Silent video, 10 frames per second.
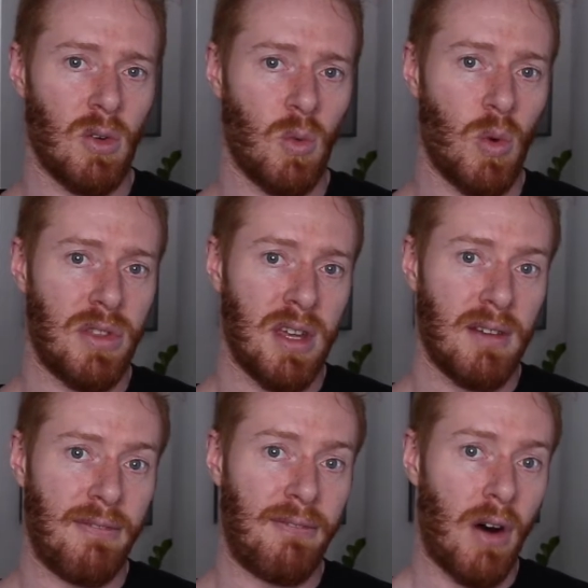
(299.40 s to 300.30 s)

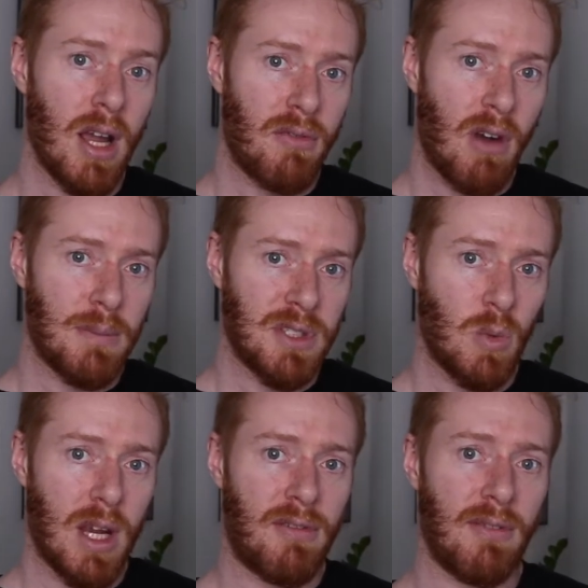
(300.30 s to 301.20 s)
within 5 reps
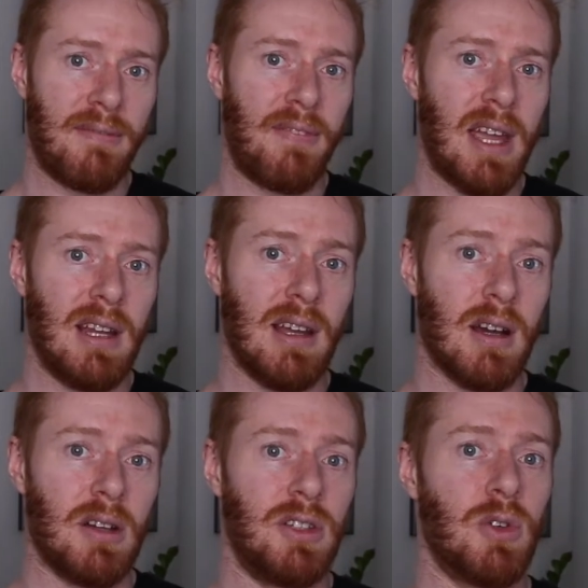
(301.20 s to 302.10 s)
away from
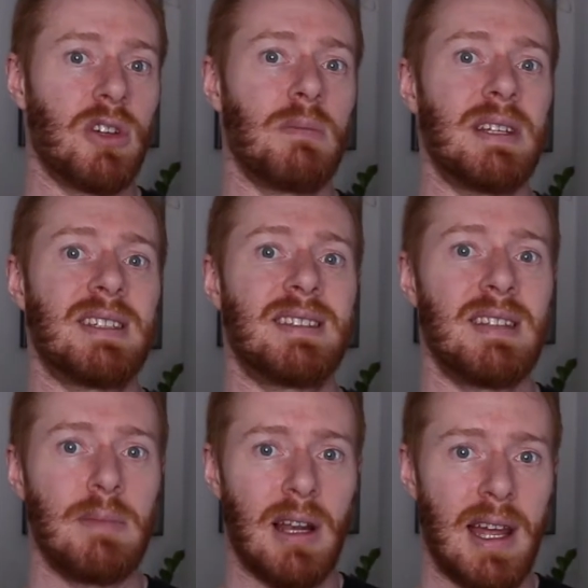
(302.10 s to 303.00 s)
failure, you're going to be
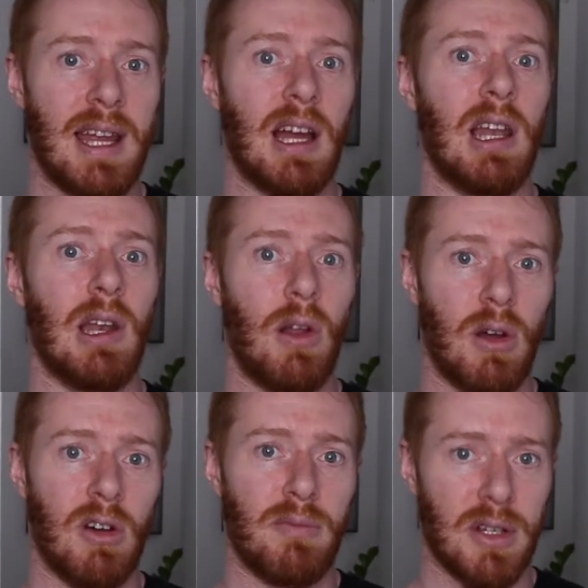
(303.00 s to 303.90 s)
stimulating a
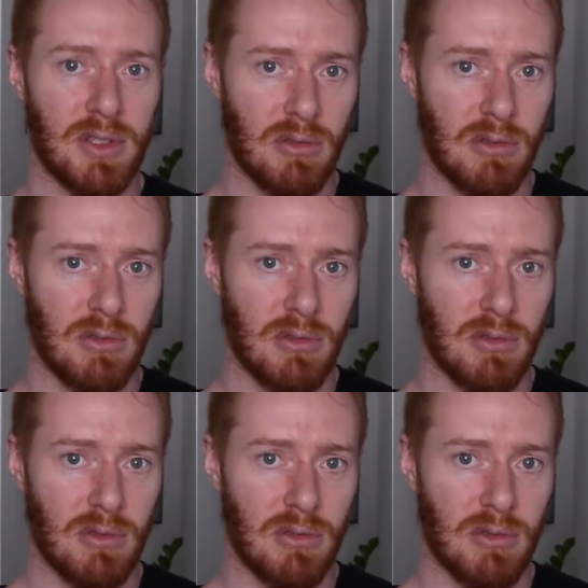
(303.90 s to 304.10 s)
lot of muscle